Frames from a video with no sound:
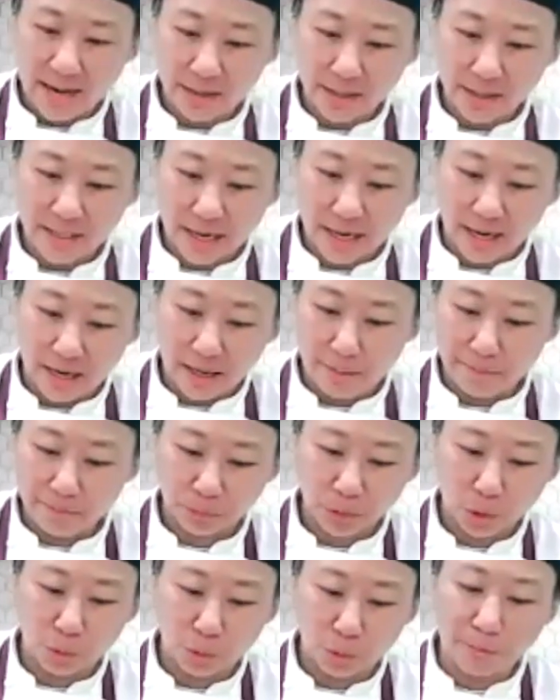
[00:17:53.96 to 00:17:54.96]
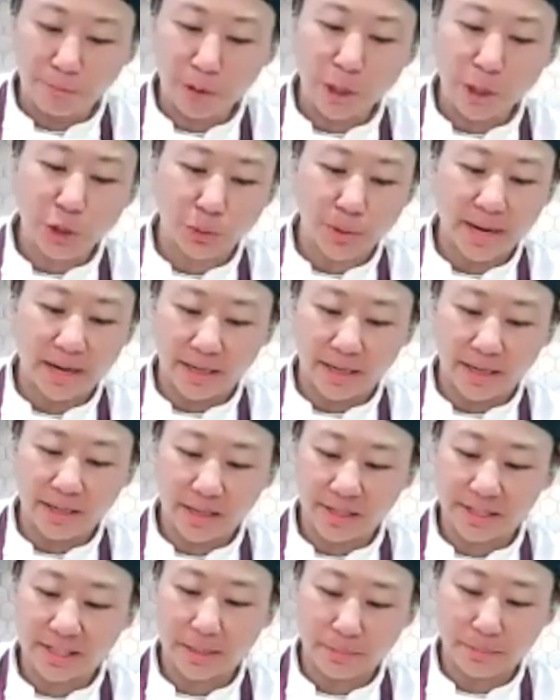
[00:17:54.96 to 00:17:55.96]
and refrigerated
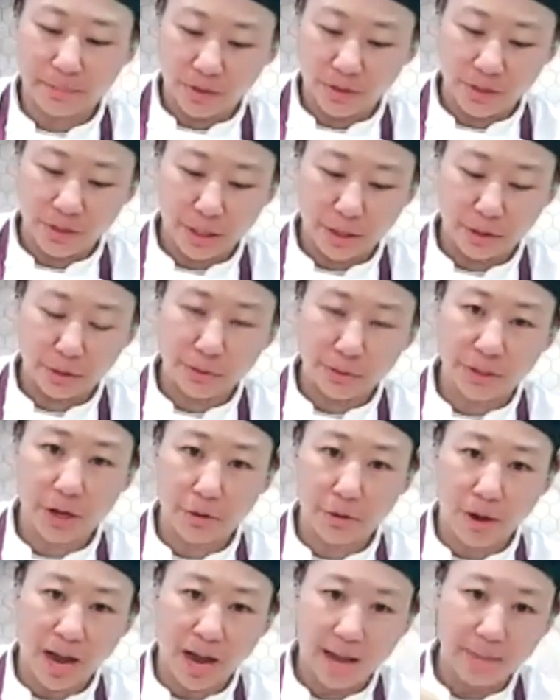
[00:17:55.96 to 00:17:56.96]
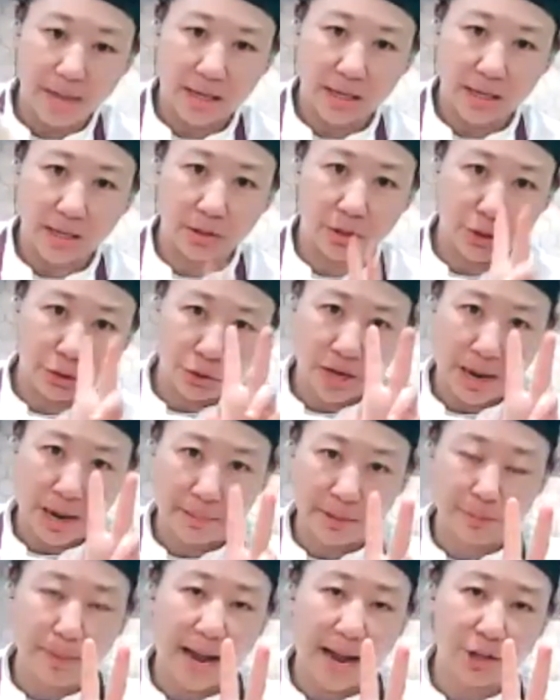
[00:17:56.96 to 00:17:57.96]
some of the dough. So I made a 2
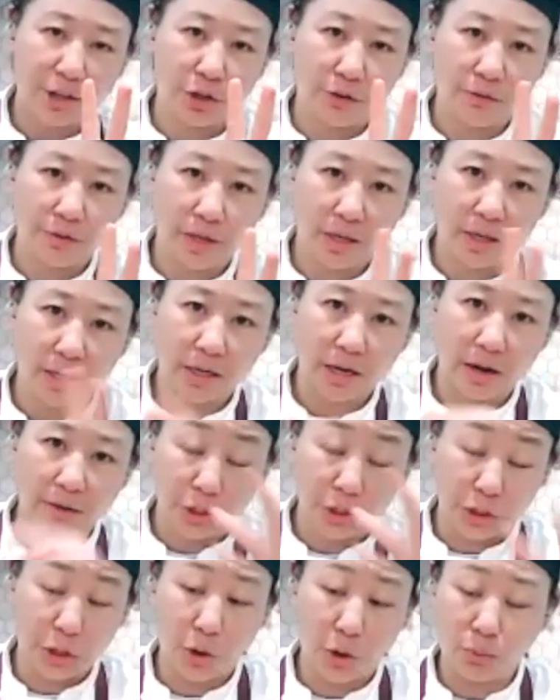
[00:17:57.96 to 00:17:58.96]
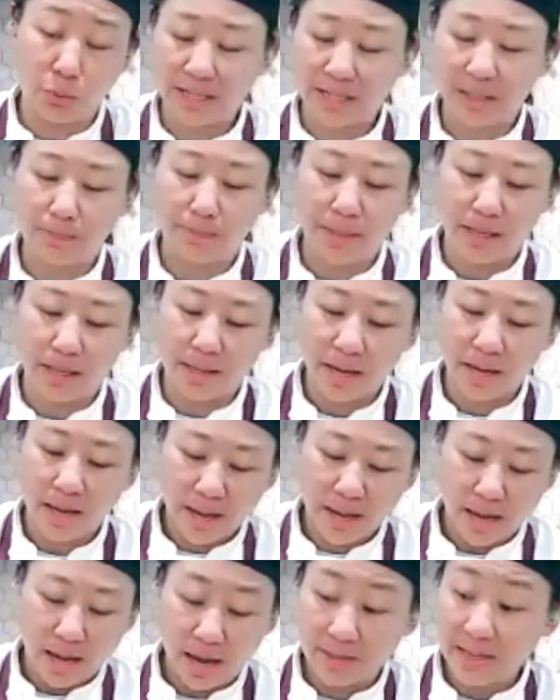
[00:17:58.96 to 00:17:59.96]
times batch of the dough recipe
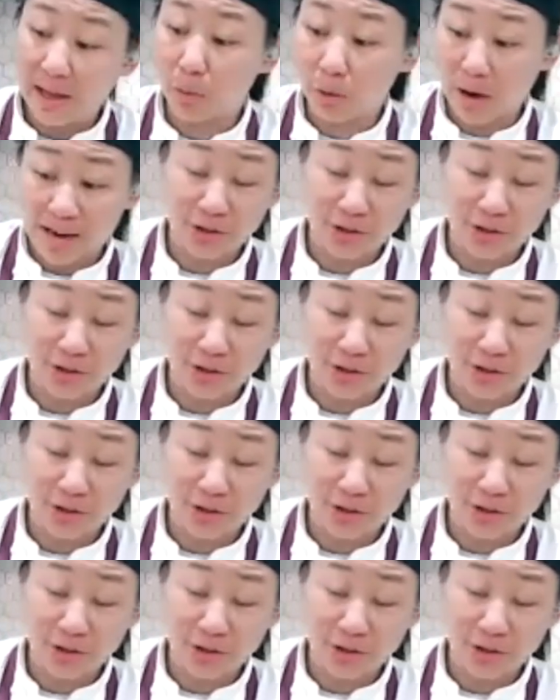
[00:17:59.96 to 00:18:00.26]
that